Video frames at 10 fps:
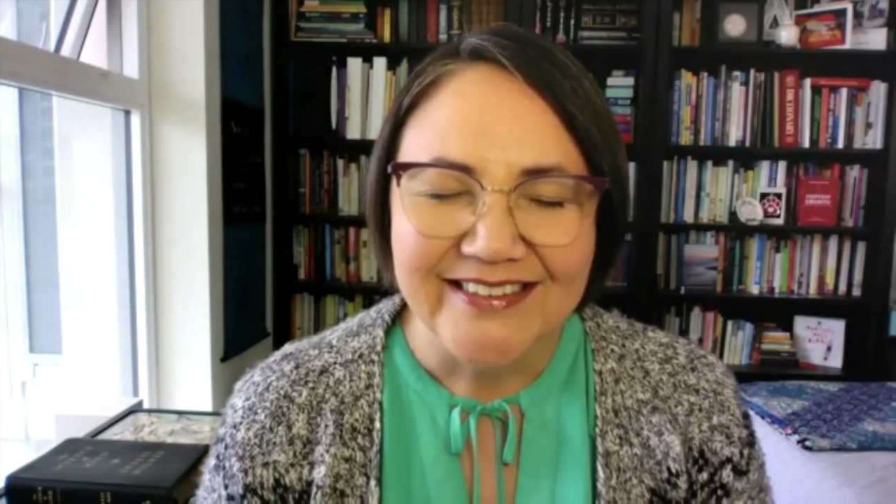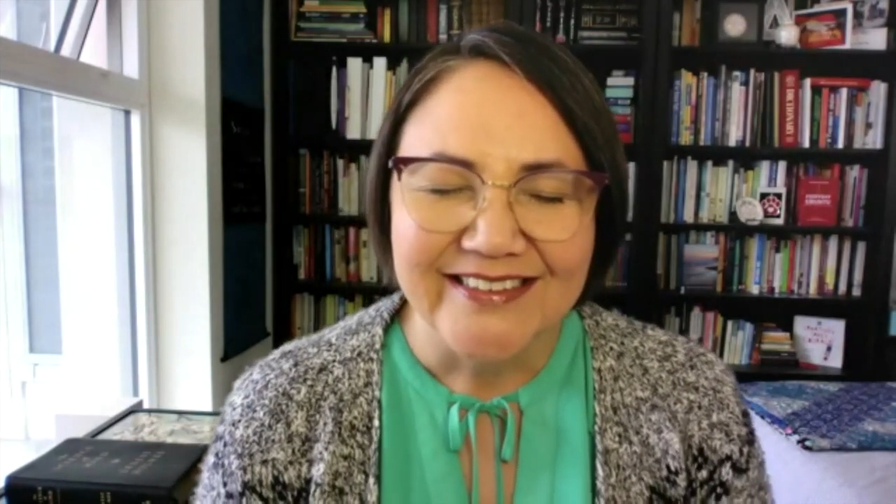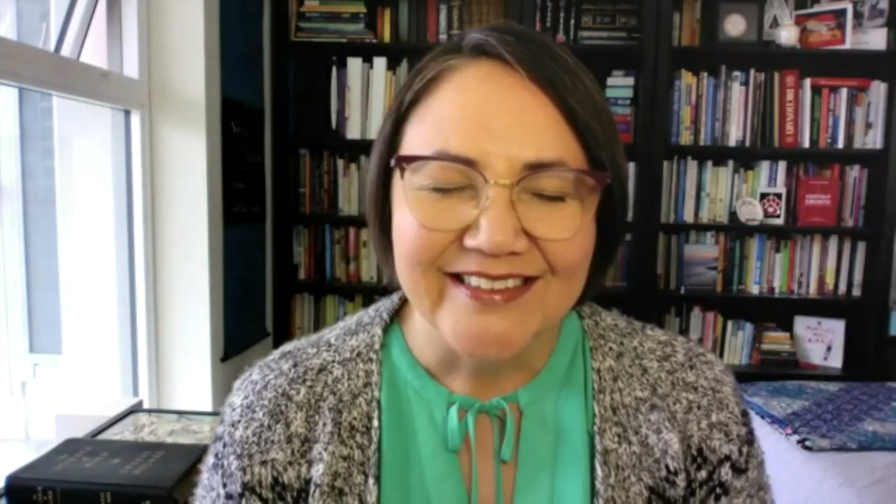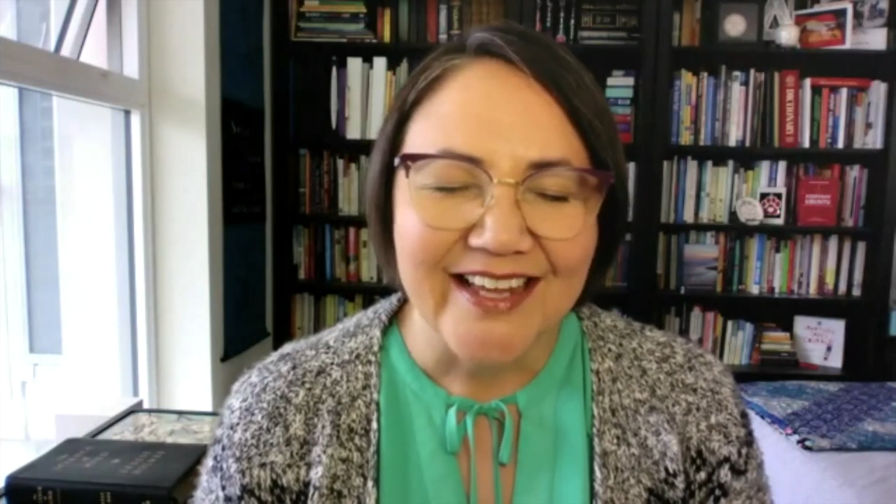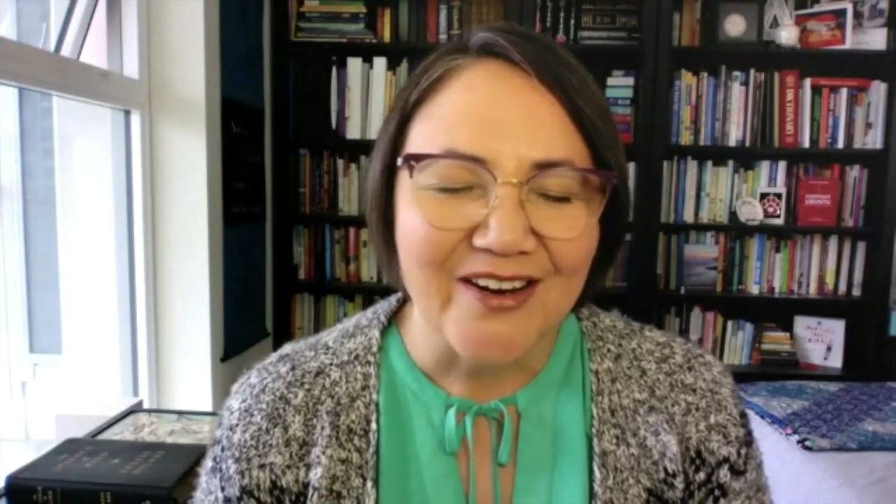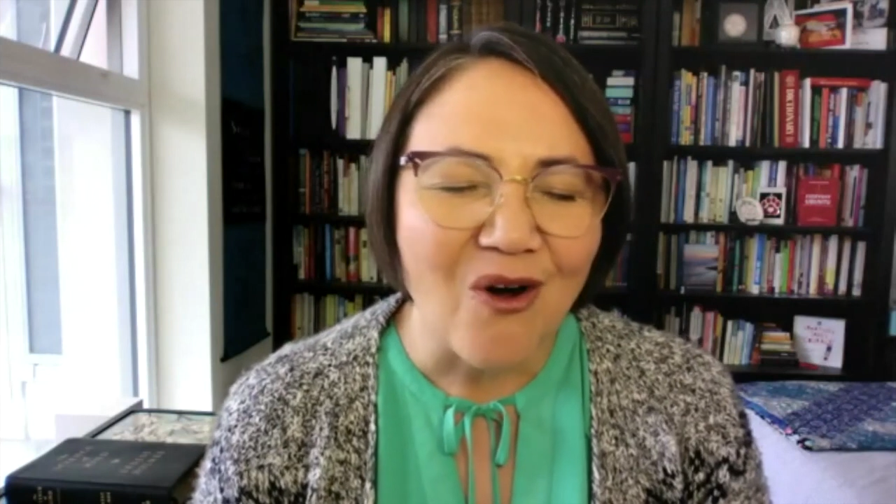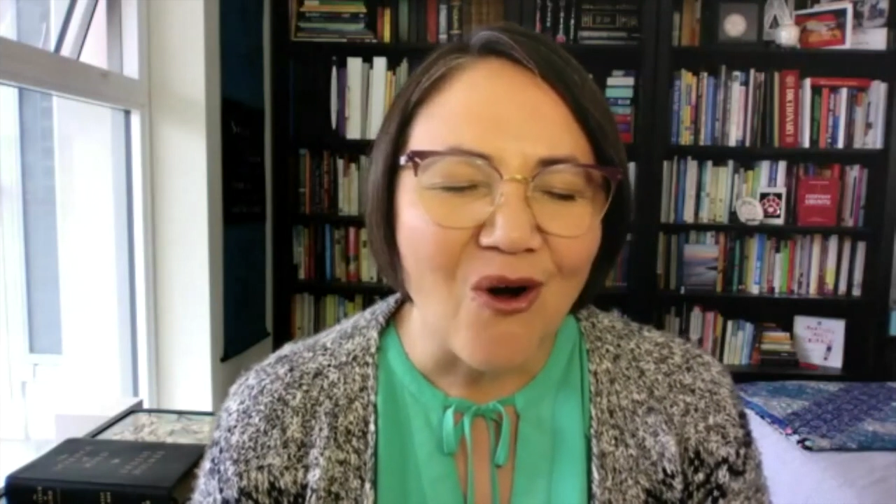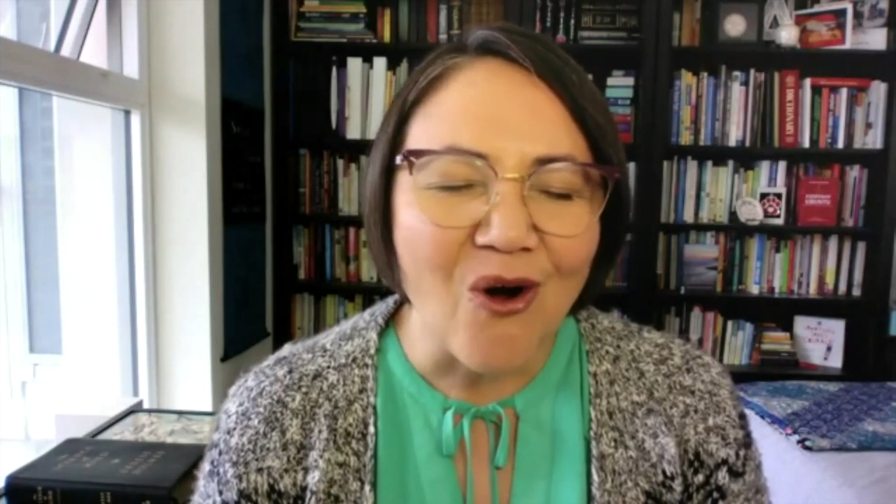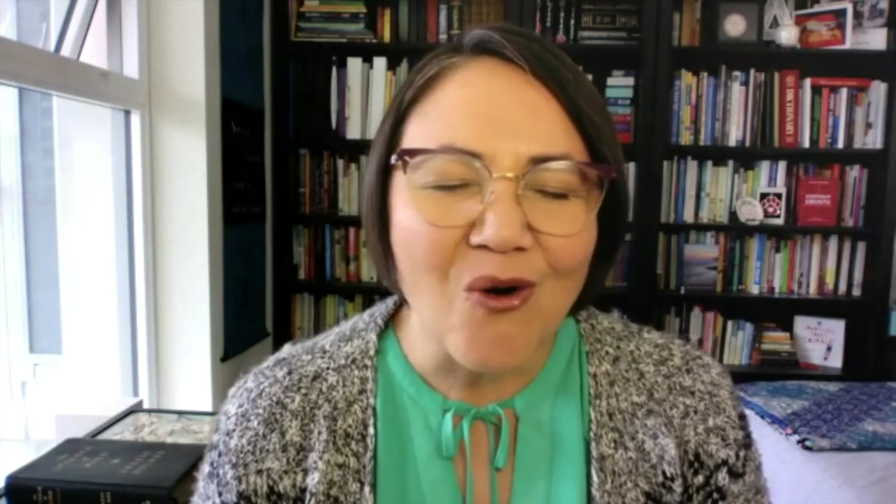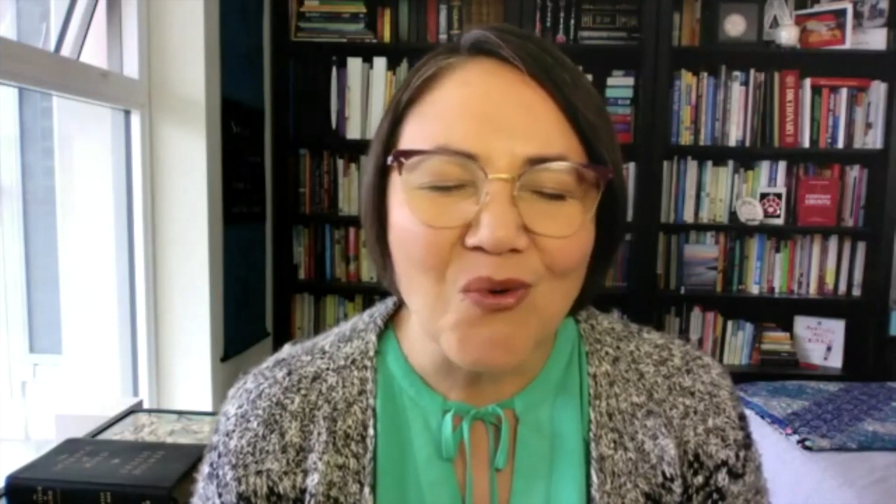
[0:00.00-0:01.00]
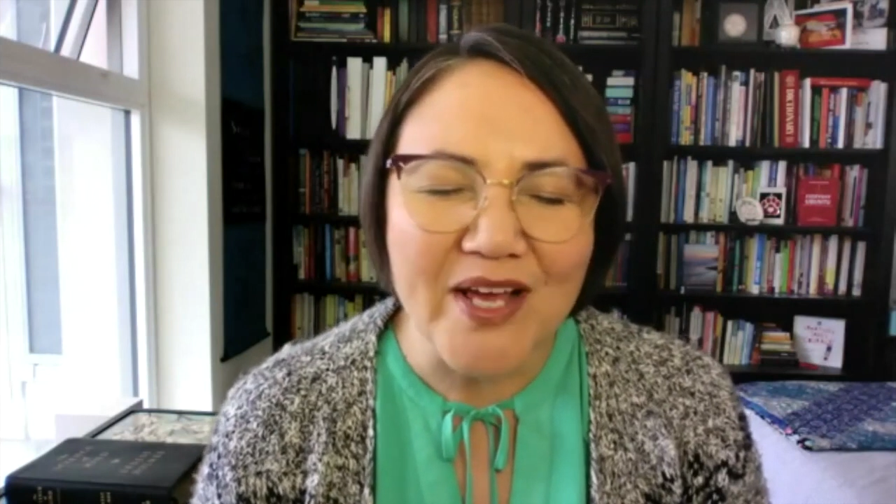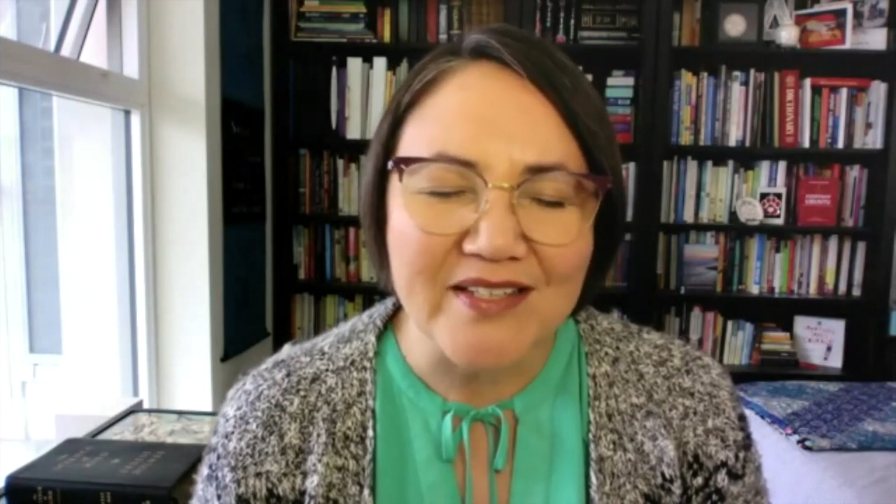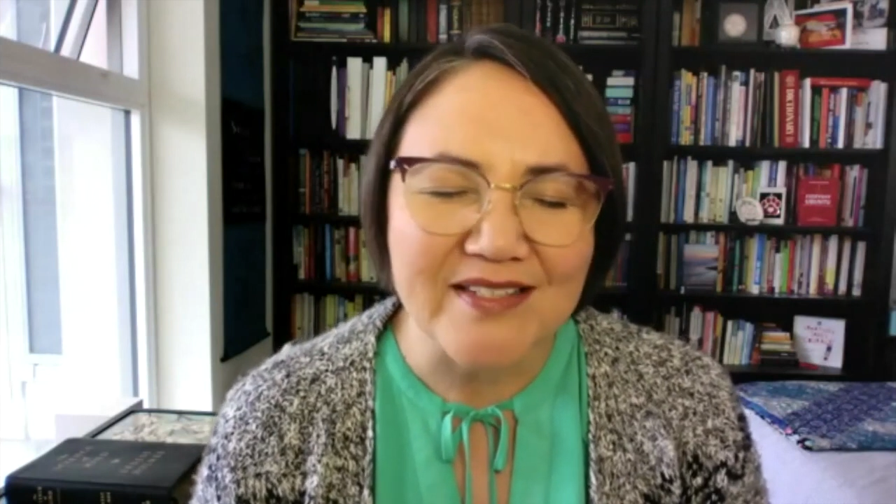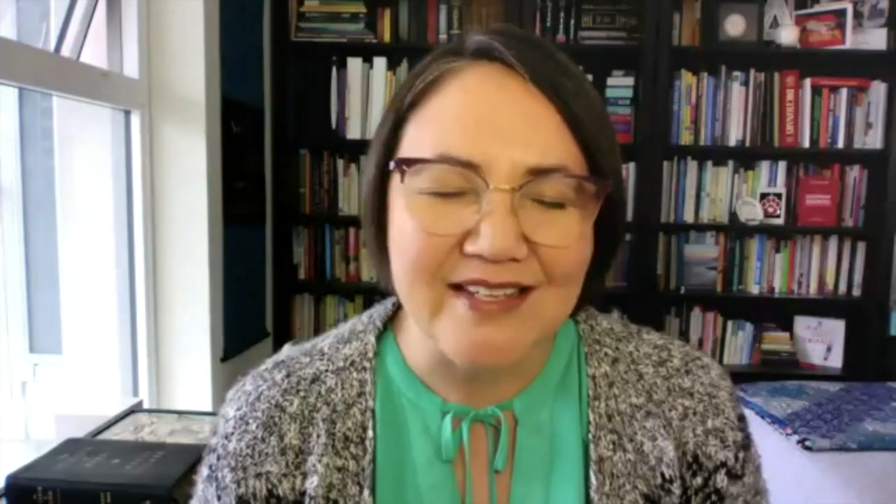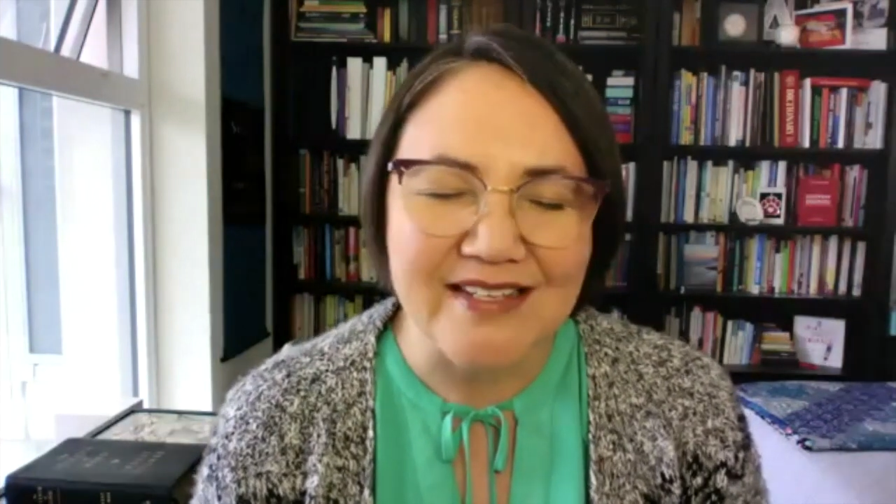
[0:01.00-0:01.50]
that always
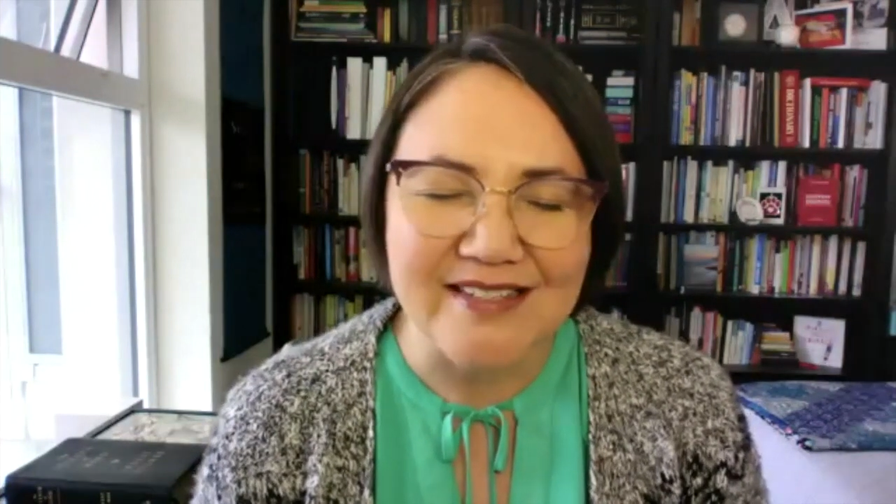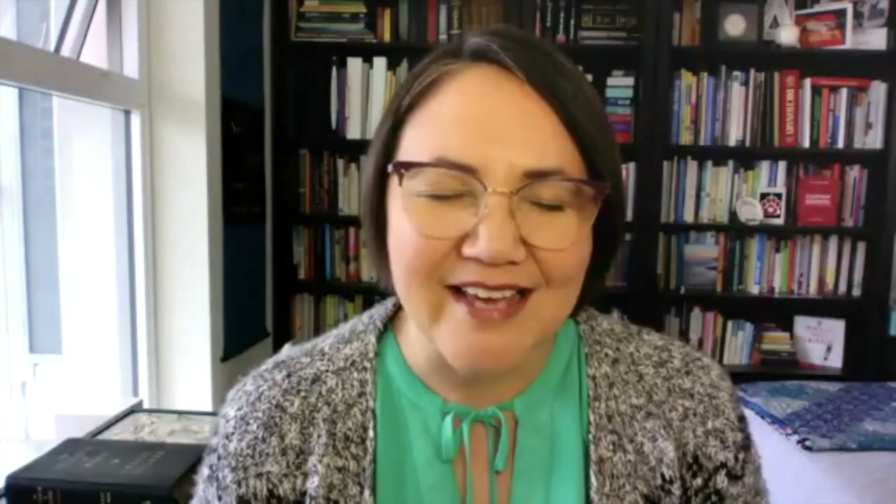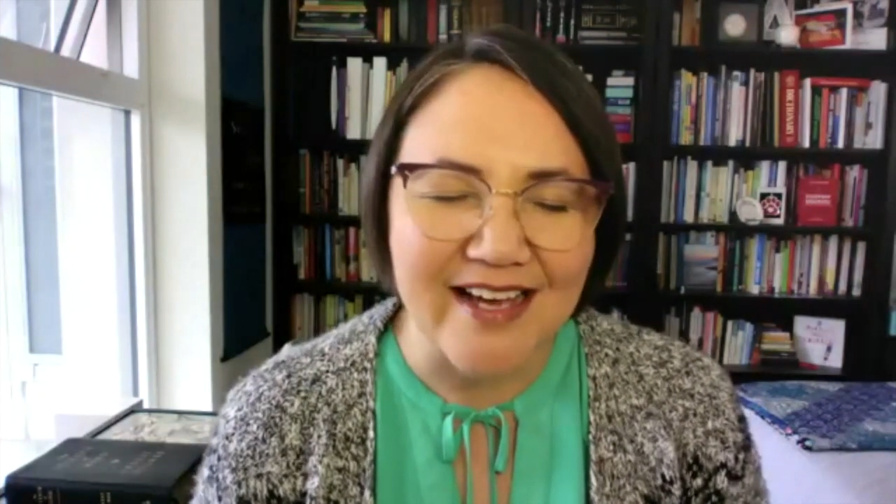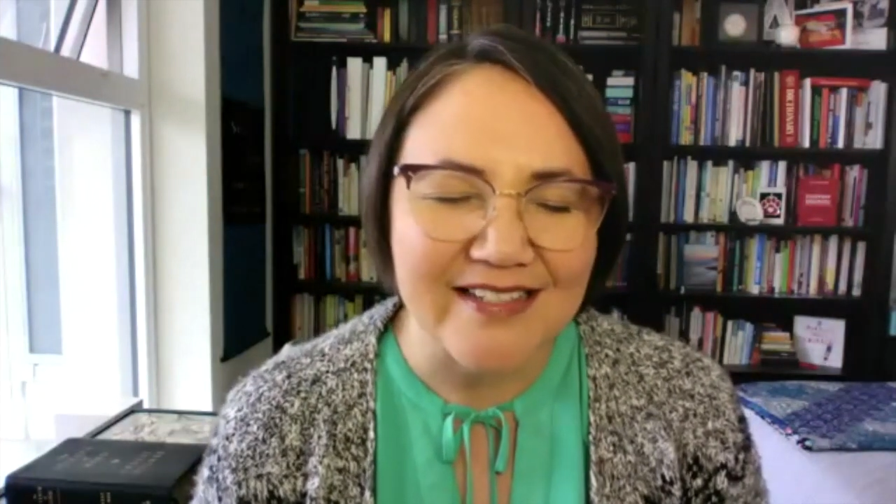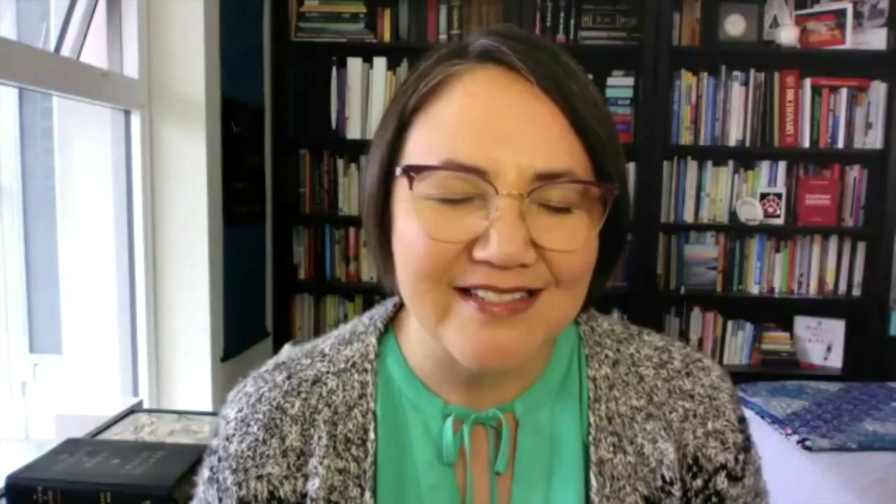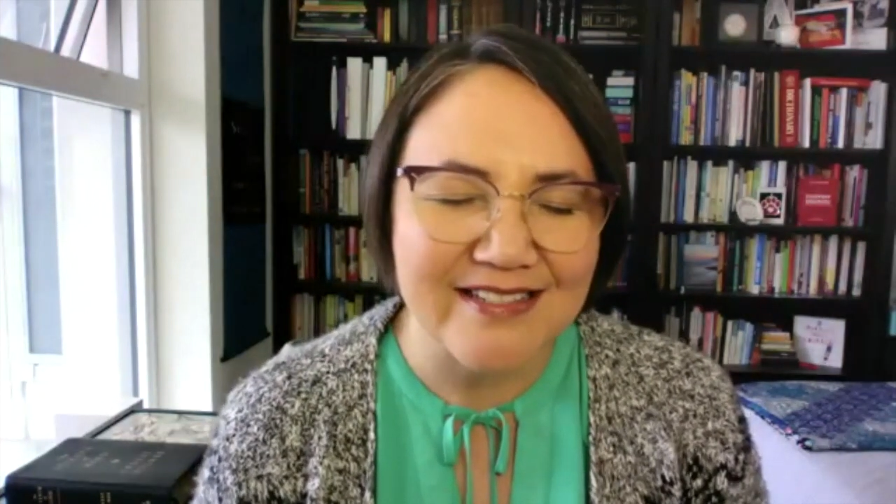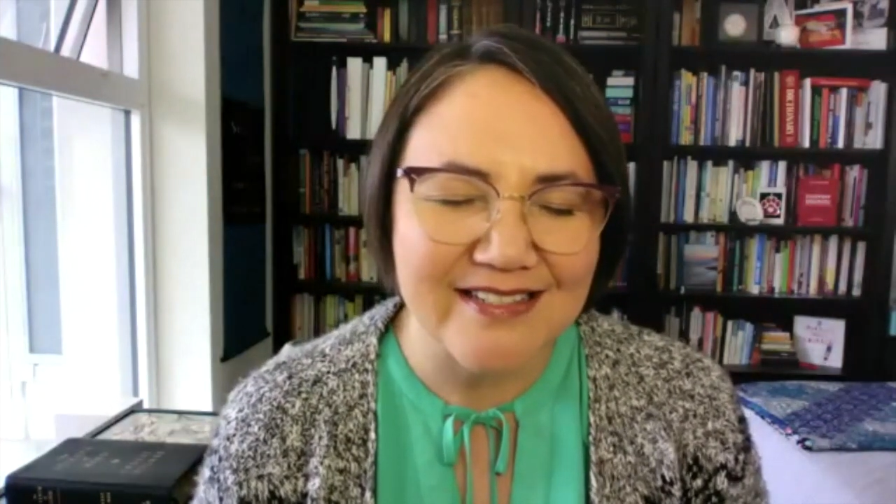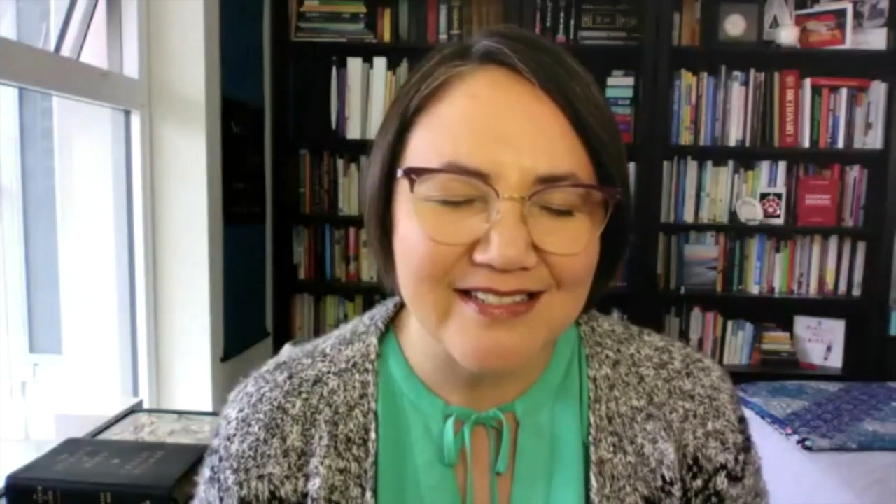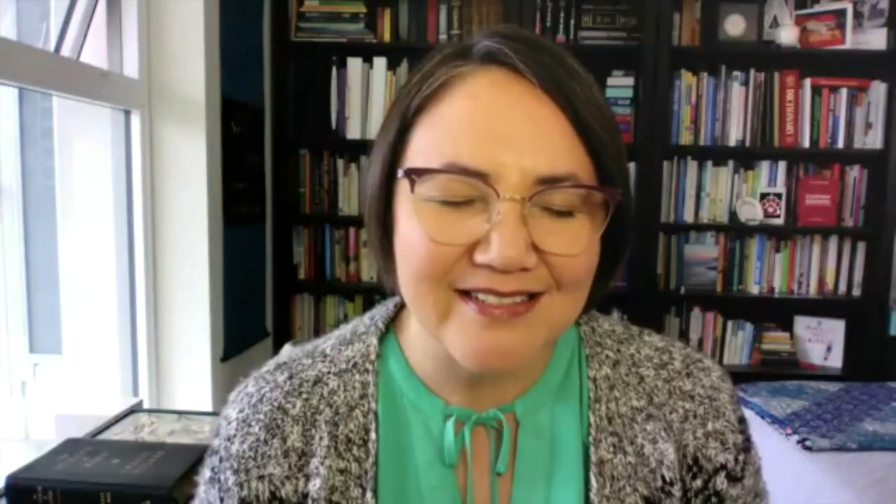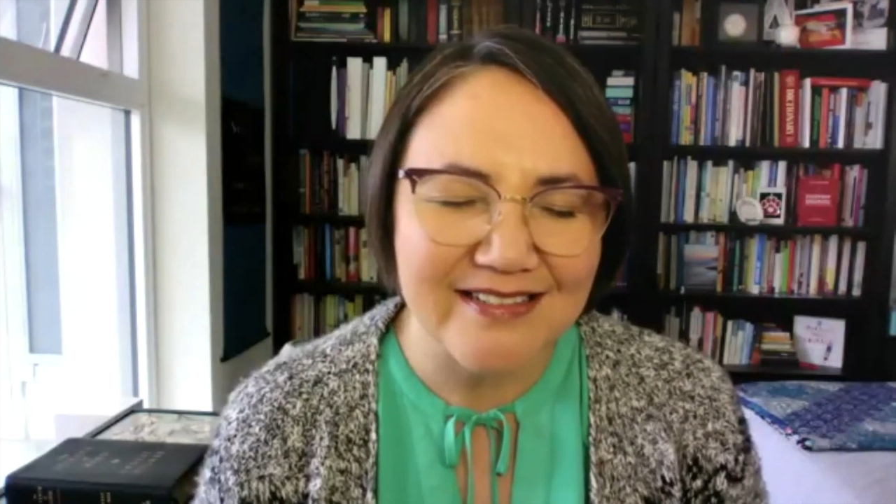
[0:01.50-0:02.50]
says yes.